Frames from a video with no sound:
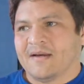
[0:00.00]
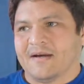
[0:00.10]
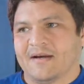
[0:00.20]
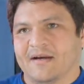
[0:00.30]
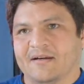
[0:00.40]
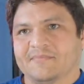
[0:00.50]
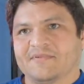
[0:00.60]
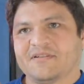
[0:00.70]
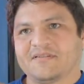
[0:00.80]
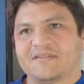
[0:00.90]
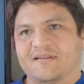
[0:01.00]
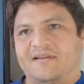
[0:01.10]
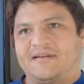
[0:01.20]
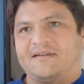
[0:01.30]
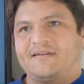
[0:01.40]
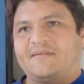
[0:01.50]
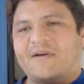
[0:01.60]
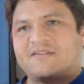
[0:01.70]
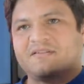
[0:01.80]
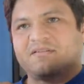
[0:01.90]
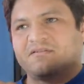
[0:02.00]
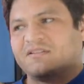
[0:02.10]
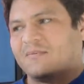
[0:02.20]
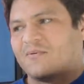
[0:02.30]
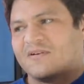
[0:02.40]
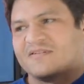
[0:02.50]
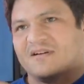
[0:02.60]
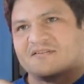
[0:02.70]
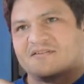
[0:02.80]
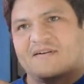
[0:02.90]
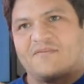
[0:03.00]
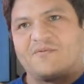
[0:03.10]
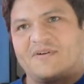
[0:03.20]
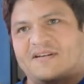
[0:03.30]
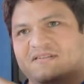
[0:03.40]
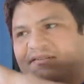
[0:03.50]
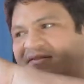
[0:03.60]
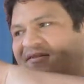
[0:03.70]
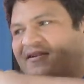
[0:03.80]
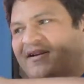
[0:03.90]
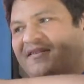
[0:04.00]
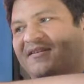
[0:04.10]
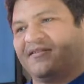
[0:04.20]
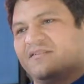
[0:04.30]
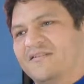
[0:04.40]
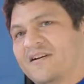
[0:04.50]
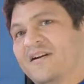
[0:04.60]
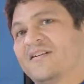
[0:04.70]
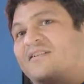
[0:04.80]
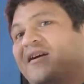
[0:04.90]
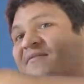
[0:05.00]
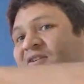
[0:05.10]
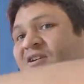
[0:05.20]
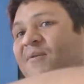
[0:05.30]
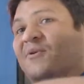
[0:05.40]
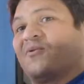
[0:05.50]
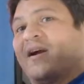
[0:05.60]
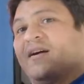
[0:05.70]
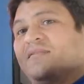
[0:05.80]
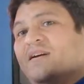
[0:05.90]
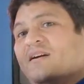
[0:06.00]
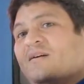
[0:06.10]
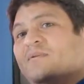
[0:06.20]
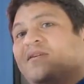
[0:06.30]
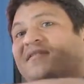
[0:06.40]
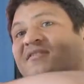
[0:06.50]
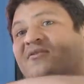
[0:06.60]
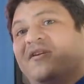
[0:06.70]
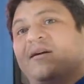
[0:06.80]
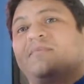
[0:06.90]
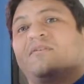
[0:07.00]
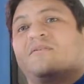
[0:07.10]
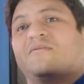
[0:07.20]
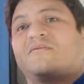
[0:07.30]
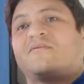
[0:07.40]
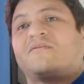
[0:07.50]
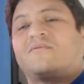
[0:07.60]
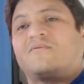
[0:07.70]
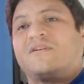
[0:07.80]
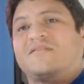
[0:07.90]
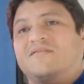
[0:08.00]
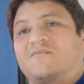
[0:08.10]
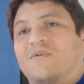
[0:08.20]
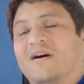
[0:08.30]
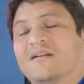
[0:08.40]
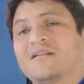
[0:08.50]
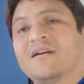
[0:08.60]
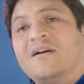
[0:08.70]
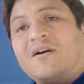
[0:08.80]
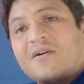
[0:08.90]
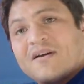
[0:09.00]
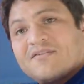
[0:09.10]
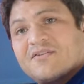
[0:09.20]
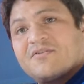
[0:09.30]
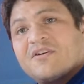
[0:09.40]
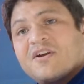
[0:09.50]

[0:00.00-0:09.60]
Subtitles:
so you can see like imagine so double wrist locks. You have the wrist, right, and then you have your arm around their elbow, and then you grab your own wrist as well, right? So